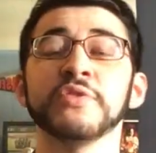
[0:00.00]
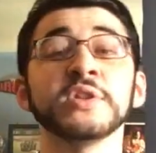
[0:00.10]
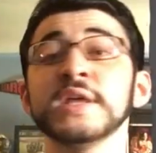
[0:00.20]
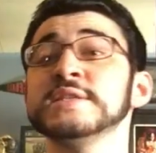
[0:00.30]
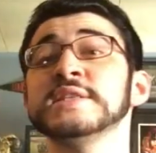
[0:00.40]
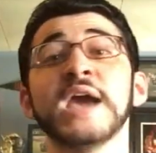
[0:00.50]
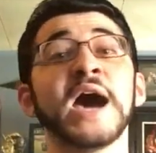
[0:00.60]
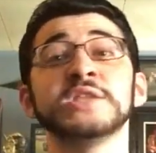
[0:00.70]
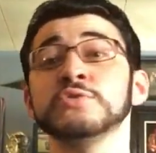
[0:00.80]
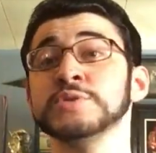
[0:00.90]
The link to the
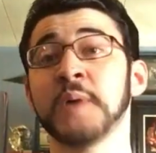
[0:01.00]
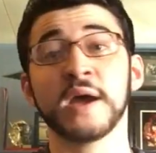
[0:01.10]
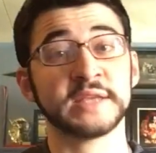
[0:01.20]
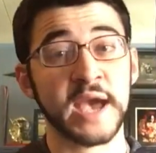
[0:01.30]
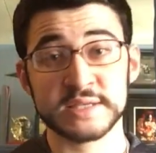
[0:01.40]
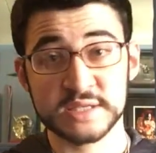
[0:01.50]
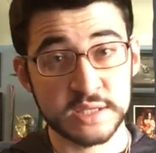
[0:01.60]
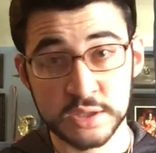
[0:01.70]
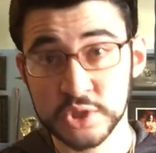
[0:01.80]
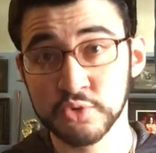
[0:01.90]
iTunes podcast is
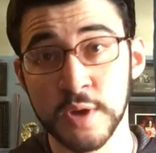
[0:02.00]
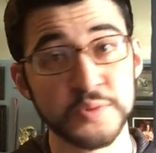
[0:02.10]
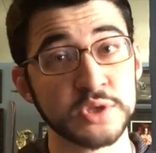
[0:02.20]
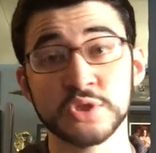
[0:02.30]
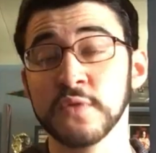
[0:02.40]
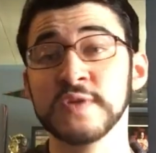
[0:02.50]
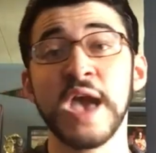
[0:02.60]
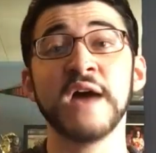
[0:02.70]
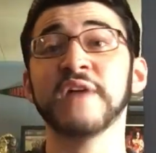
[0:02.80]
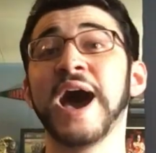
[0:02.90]
in the description. So if you
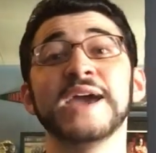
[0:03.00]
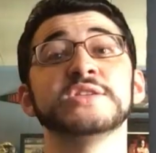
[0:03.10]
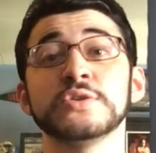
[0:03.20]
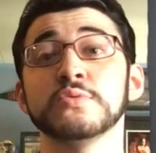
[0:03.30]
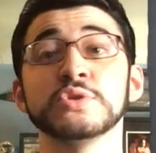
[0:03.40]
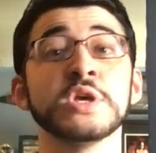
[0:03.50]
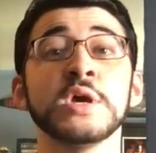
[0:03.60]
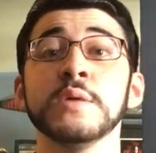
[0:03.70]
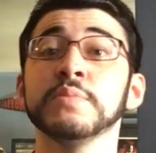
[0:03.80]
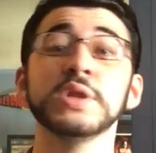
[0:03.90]
have iTunes,
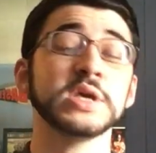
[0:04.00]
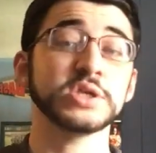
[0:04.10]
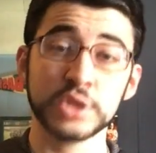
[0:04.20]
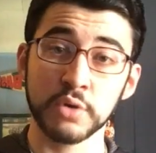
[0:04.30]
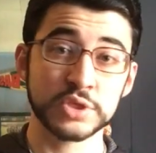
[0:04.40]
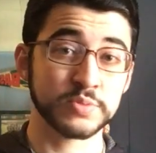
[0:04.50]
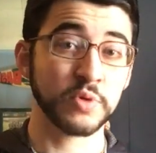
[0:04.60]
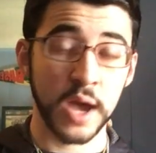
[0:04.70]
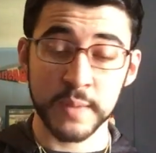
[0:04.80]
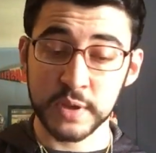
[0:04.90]
please go and
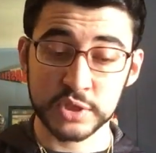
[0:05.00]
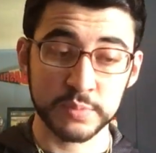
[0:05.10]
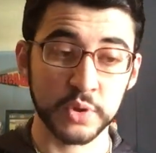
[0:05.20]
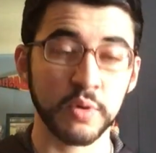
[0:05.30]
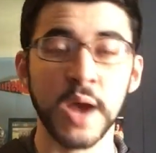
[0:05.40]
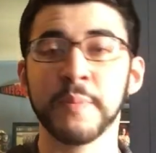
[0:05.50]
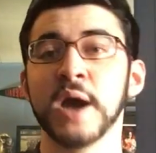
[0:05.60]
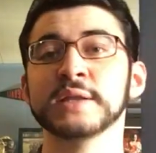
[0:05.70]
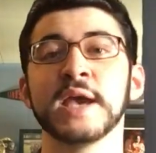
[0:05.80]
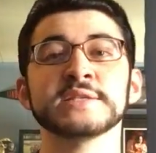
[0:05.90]
subscribe to the Blue Riot
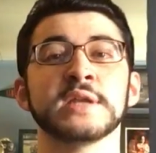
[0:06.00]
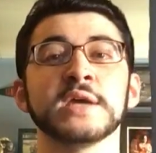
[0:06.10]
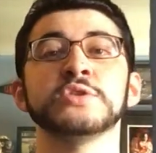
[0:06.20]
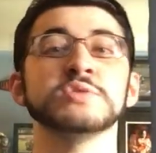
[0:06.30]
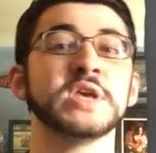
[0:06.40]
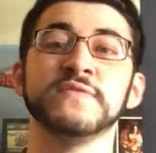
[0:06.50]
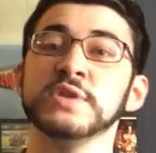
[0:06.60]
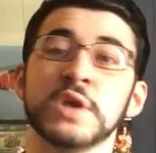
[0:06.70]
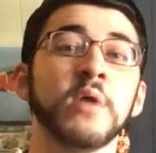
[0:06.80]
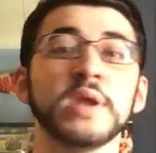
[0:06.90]
Podcast on iTunes. If you
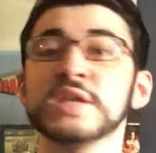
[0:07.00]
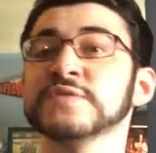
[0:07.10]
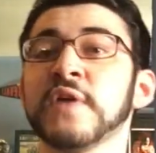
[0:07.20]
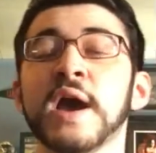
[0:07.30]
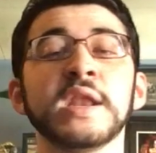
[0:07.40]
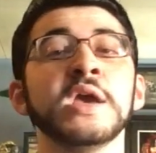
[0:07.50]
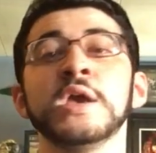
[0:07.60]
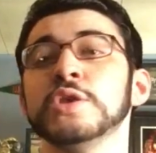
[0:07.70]
don't, it's fine.